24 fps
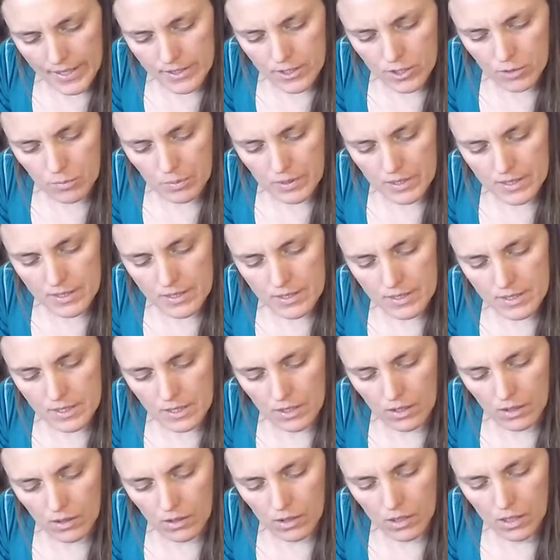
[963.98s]
to be
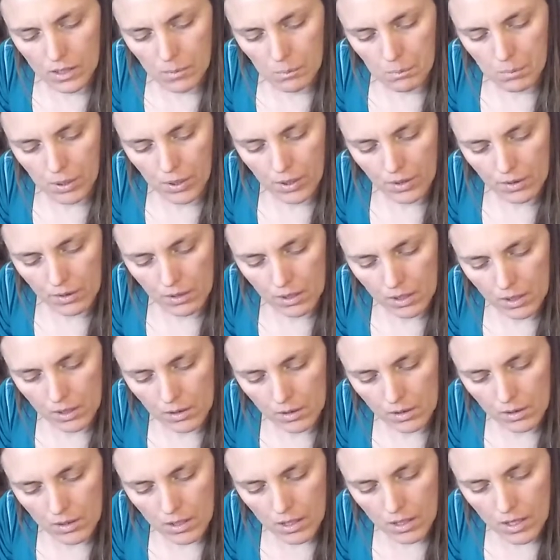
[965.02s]
still, put
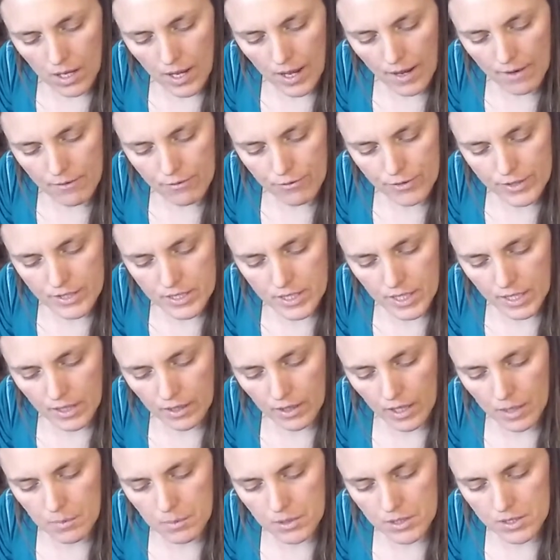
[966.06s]
her everyday
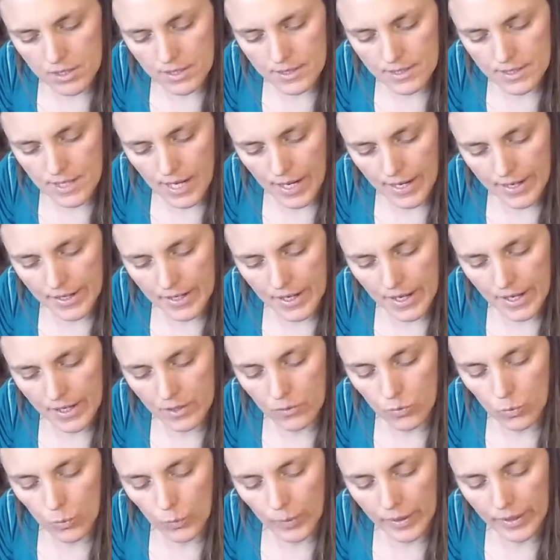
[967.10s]
labors aside,
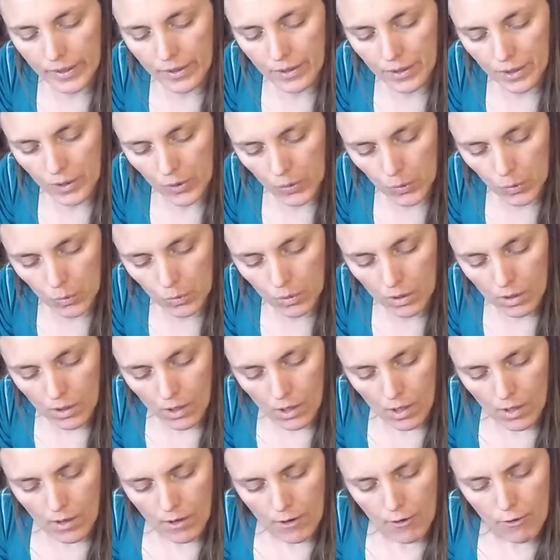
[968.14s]
and renew.
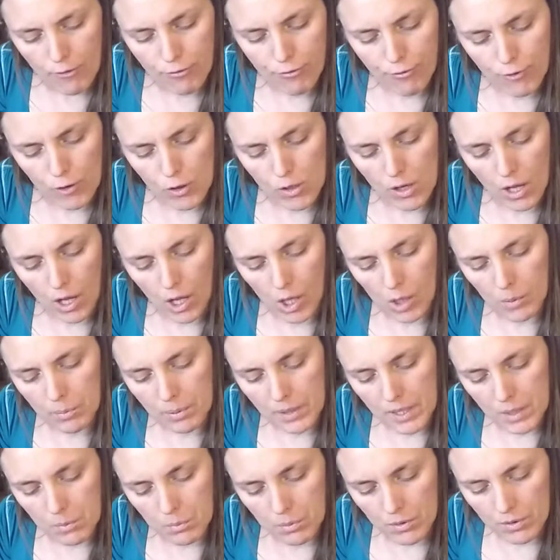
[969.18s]
For all
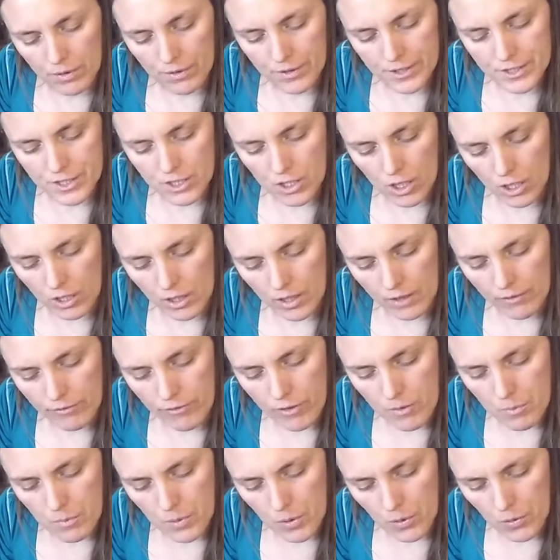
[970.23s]
people, the dark of
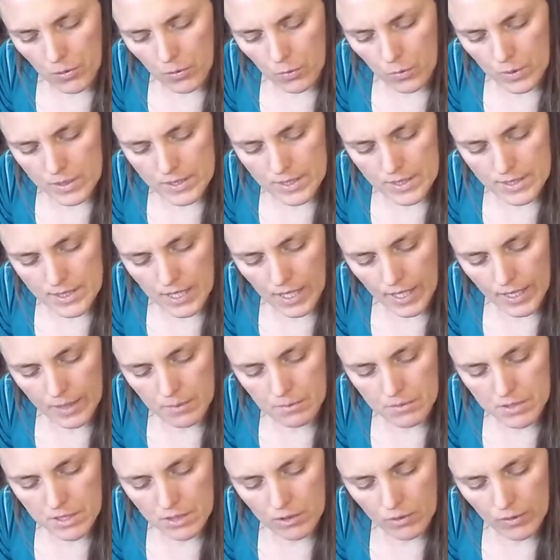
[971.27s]
the moon was a time
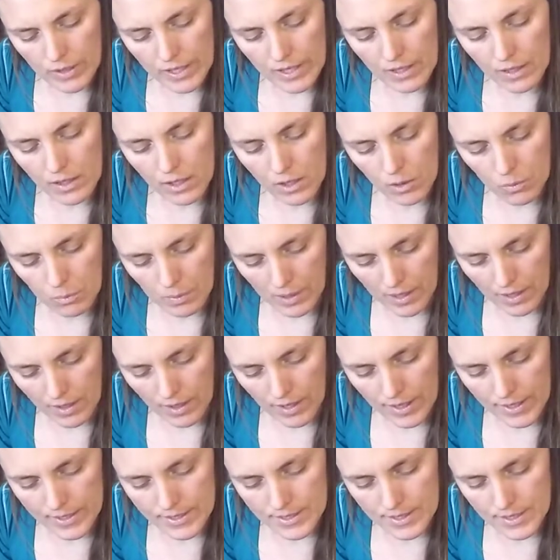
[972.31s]
to incubate
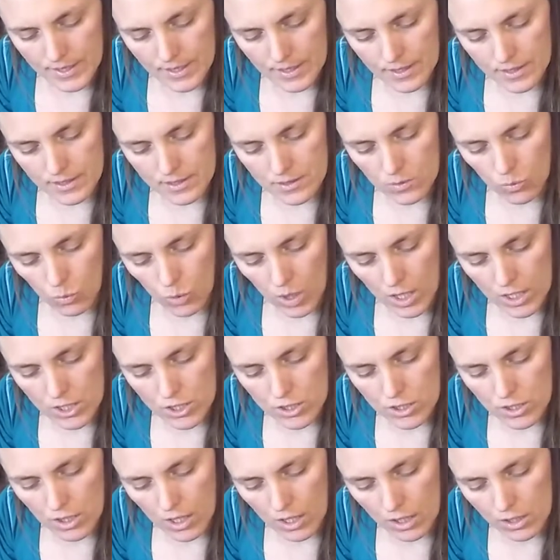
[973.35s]
ideas, watch
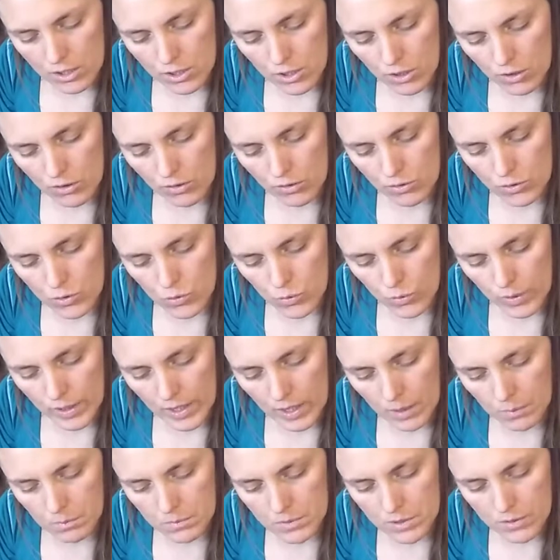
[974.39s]
nocturnal
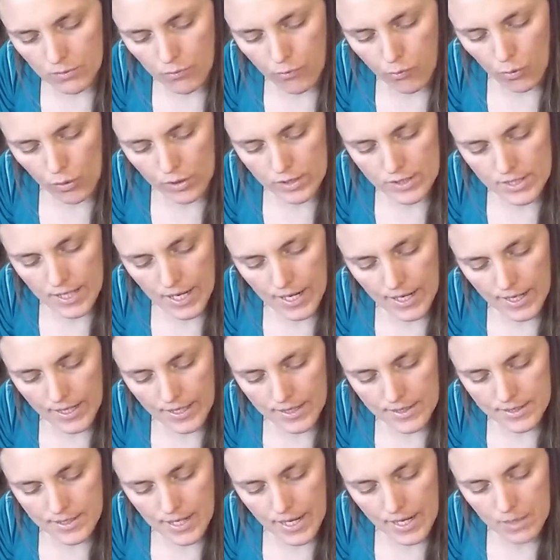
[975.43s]
dreams for
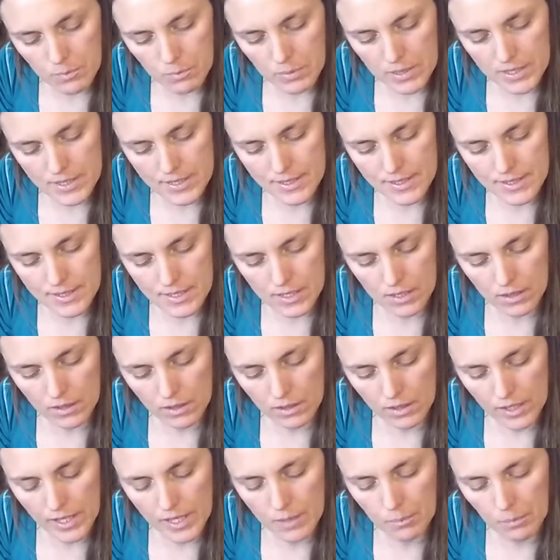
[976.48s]
signs, and be
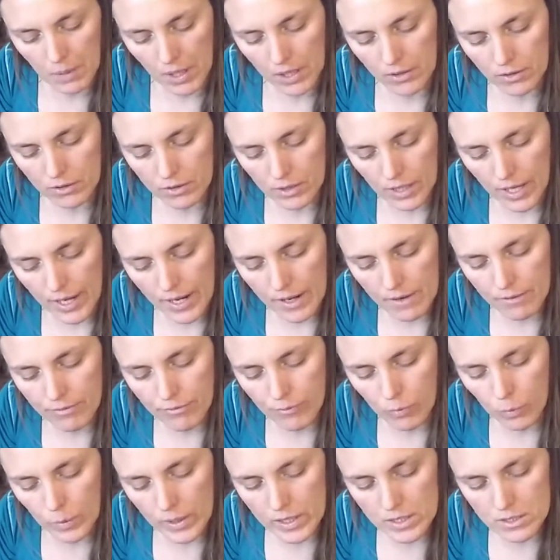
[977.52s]
still. In modern life,
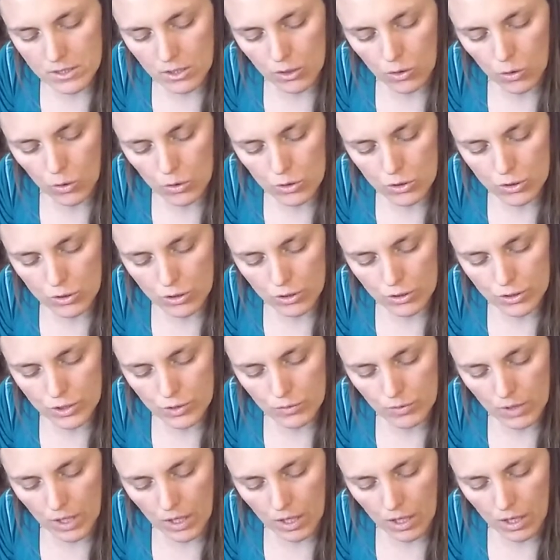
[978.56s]
we as a culture do
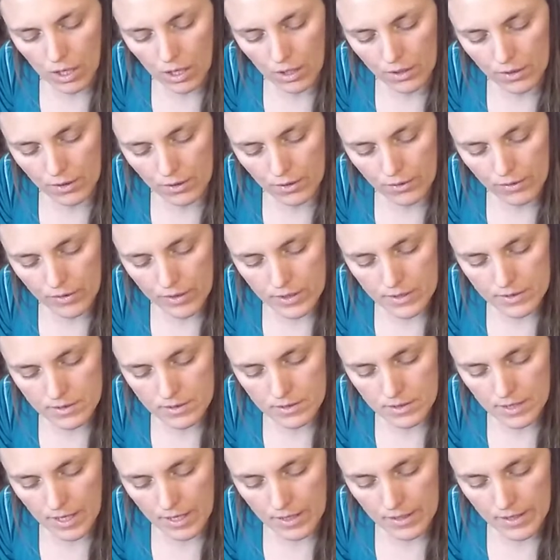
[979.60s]
not honor
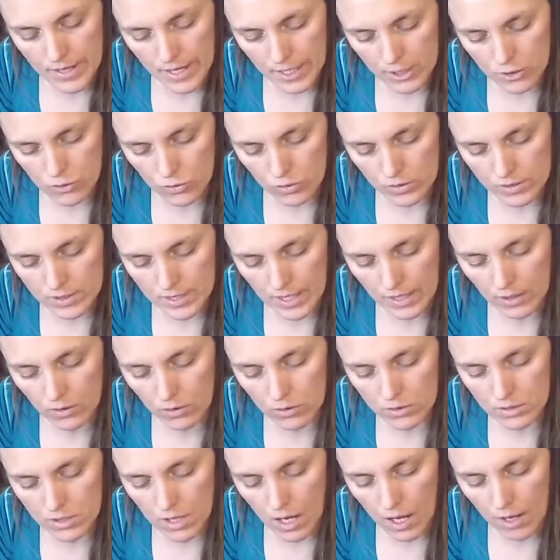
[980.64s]
these natural
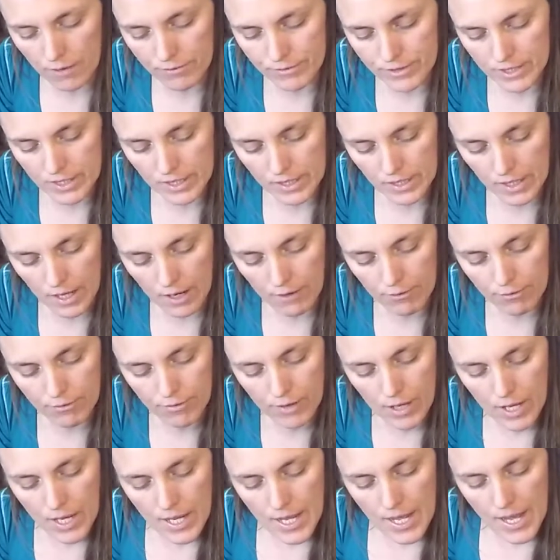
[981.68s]
cycles often enough.
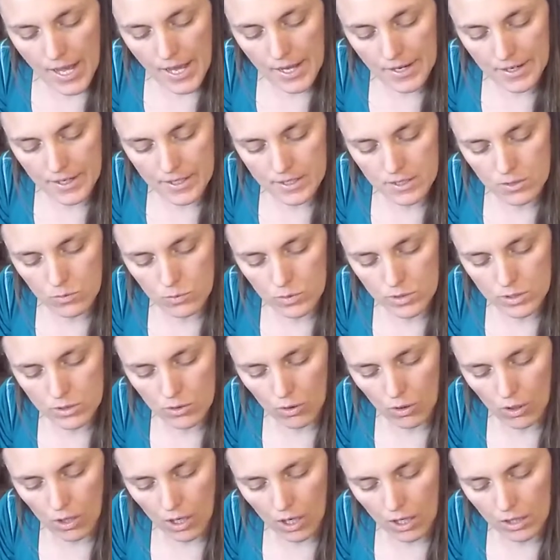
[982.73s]
And as a
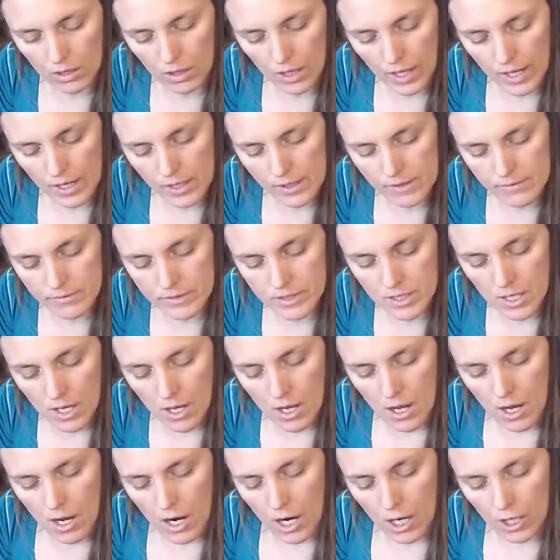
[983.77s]
result, our lives
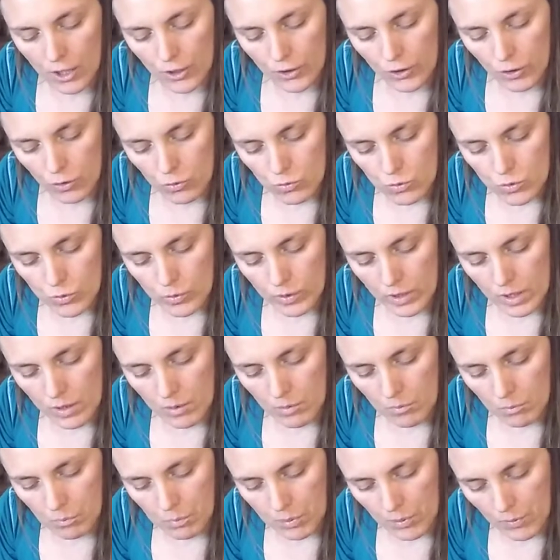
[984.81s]
are
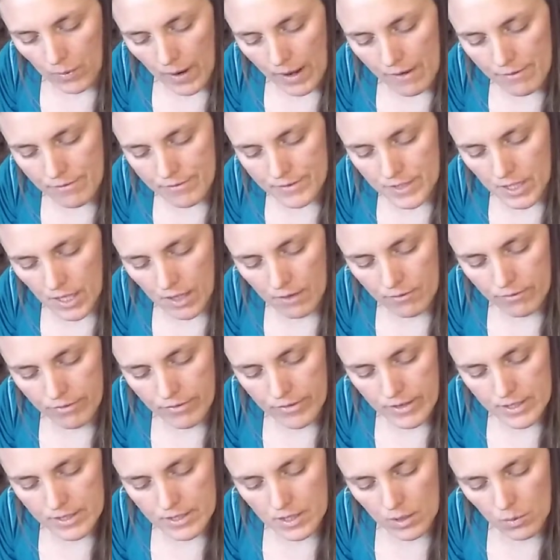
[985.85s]
usually bereft of
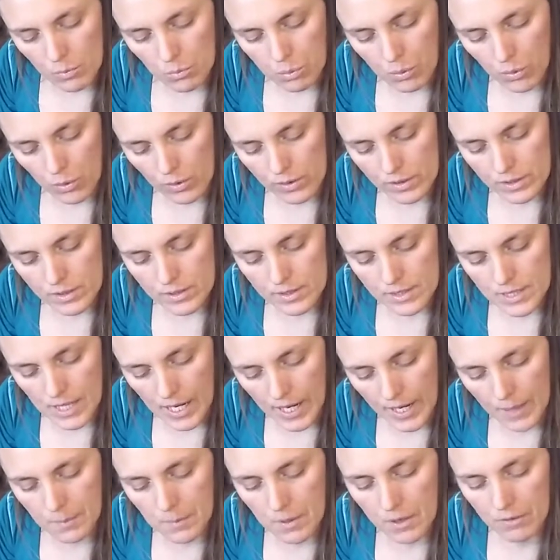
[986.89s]
this important
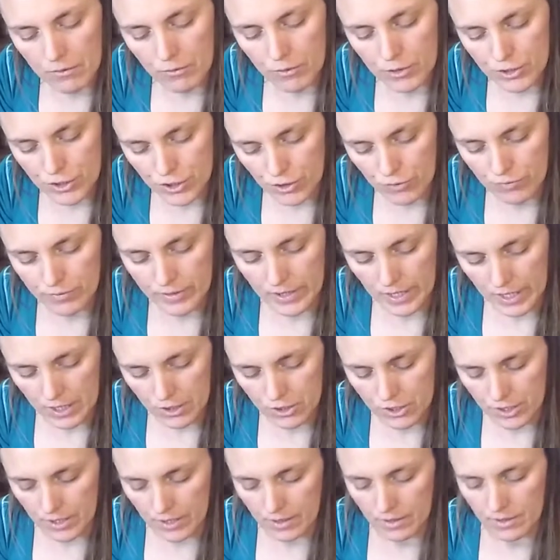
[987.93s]
time of
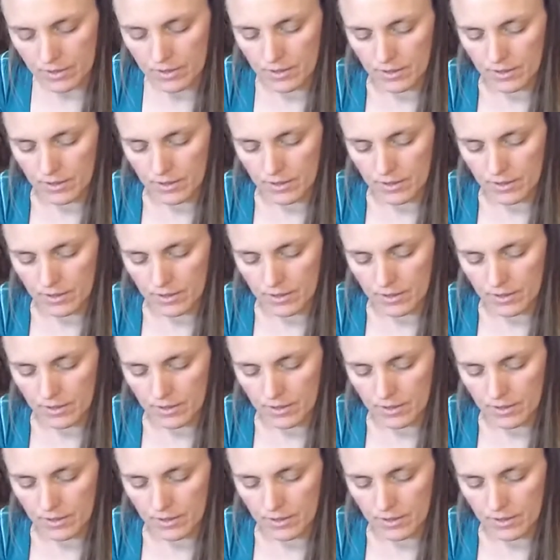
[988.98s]
rejuvenation.